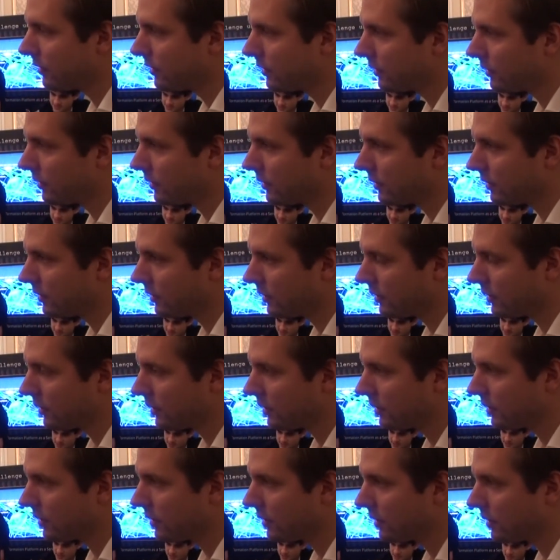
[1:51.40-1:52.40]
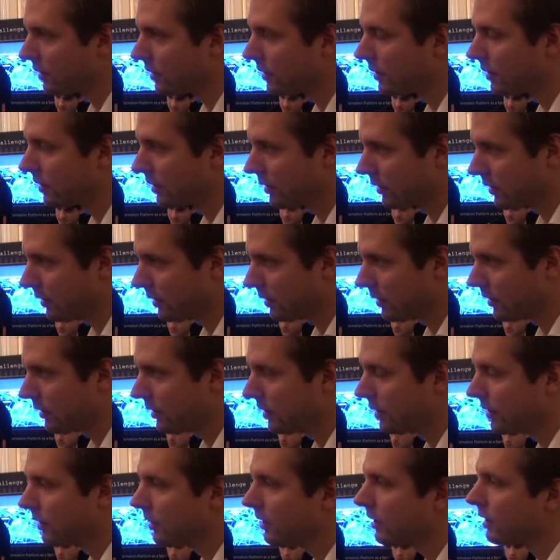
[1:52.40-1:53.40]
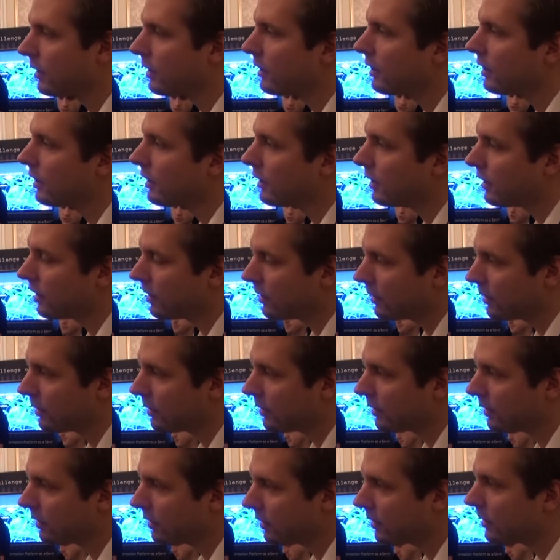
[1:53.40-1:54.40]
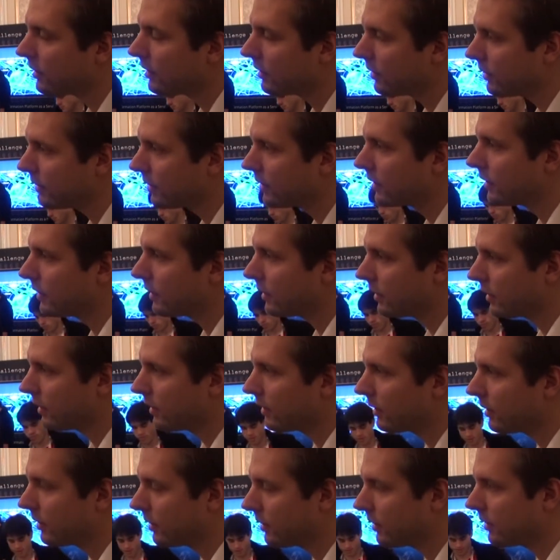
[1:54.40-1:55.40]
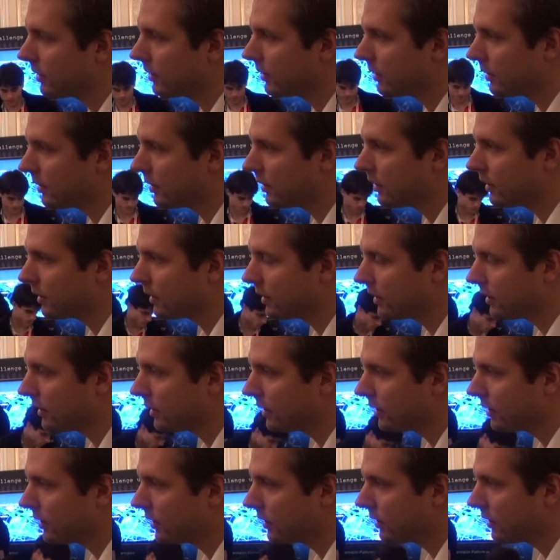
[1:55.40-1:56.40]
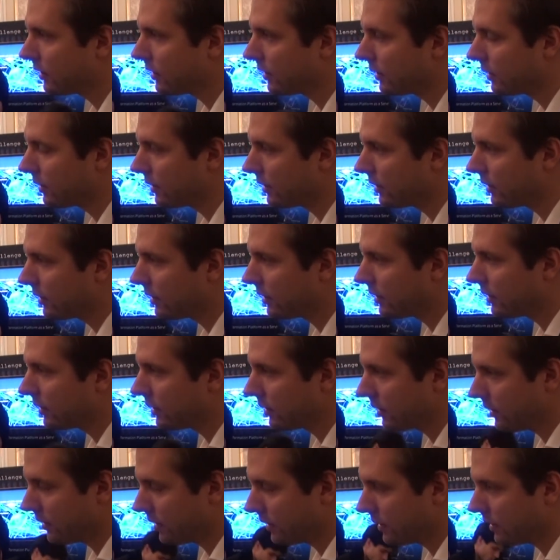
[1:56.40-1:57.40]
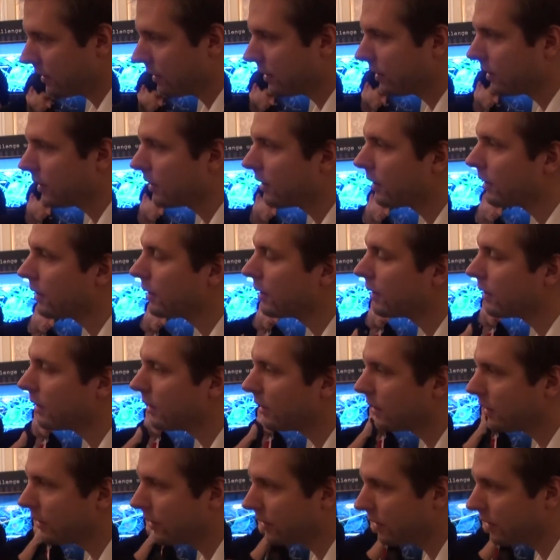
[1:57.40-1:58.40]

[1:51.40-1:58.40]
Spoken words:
[no speech]